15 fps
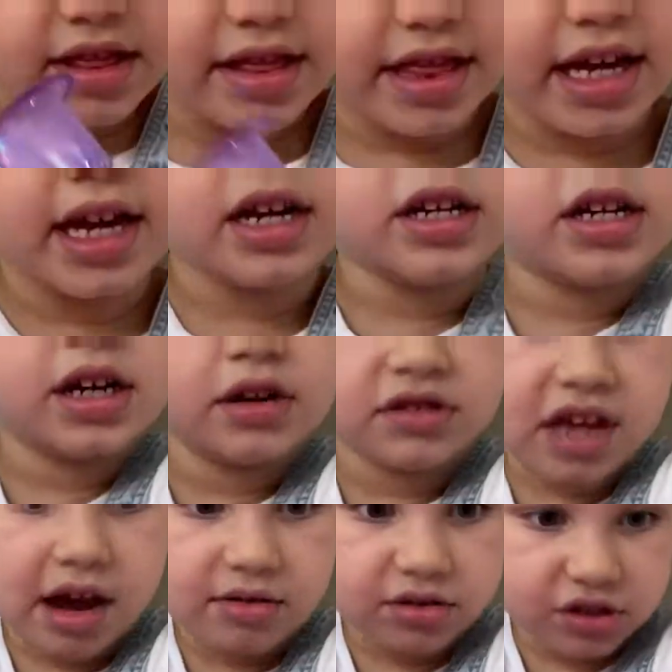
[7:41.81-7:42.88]
Here's
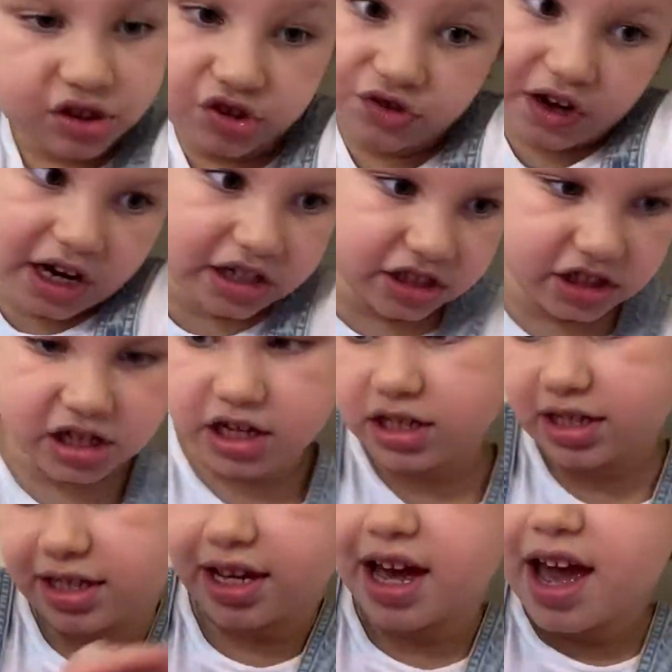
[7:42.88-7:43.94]
our instructions.
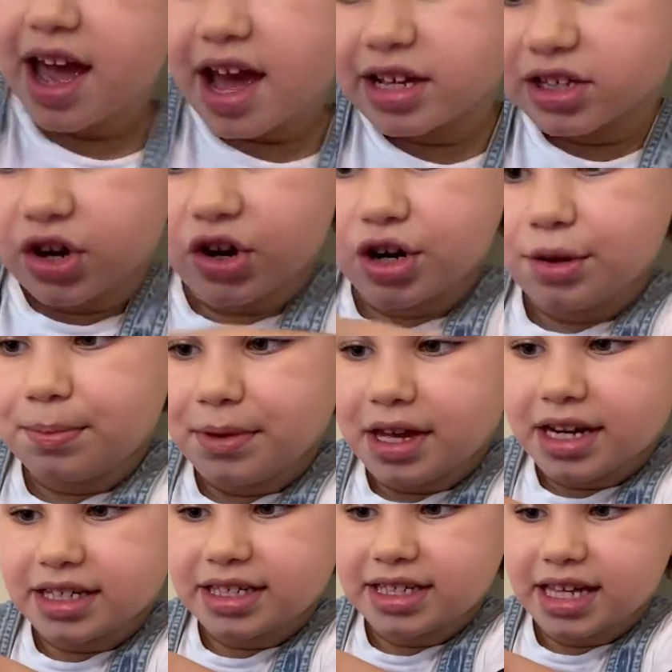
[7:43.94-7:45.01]
It's going to be
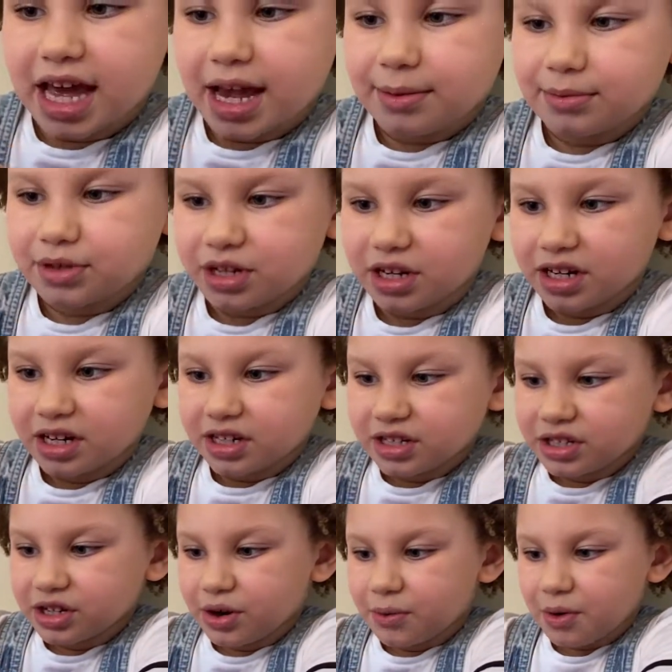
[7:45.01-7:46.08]
the same.
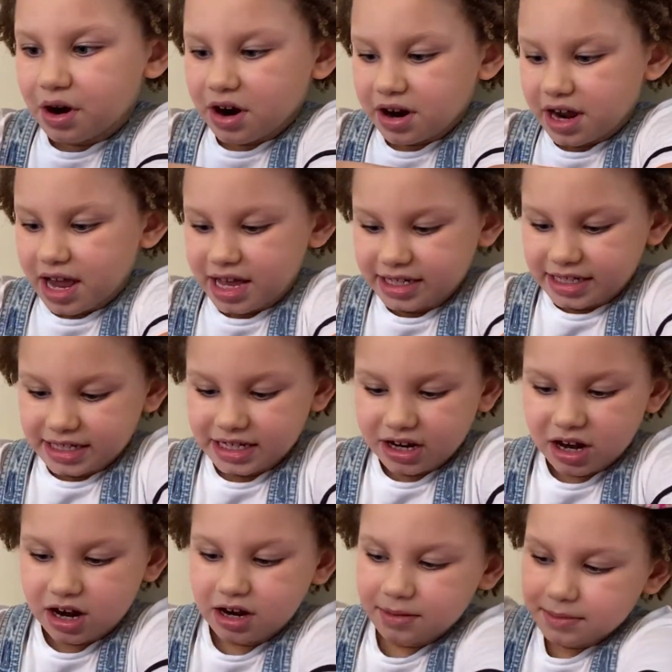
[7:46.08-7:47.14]
Don't worry, it's going to
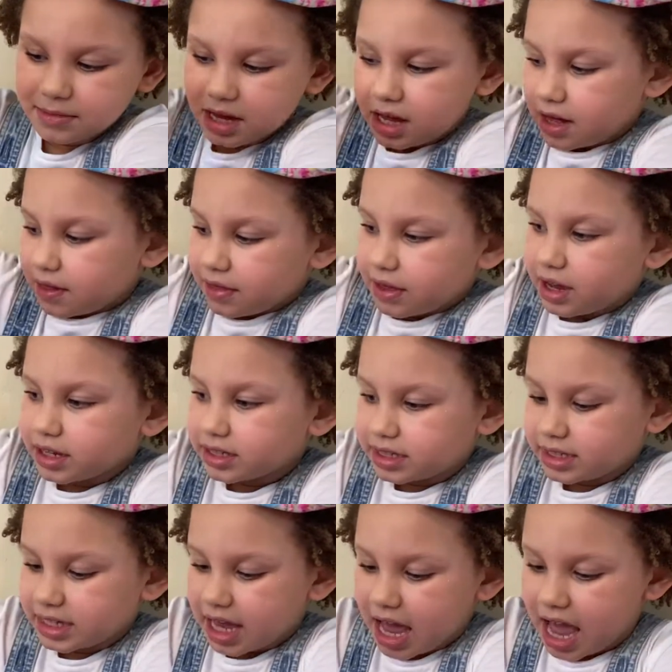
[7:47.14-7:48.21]
be the
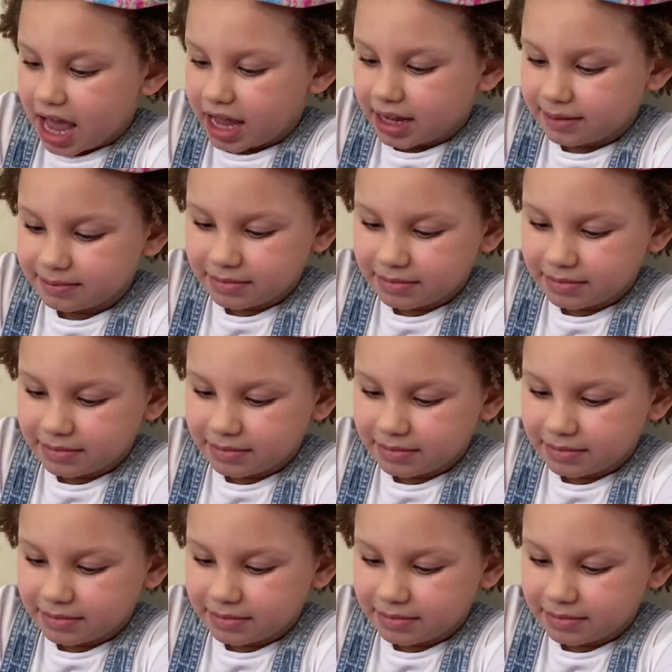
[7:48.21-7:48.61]
same.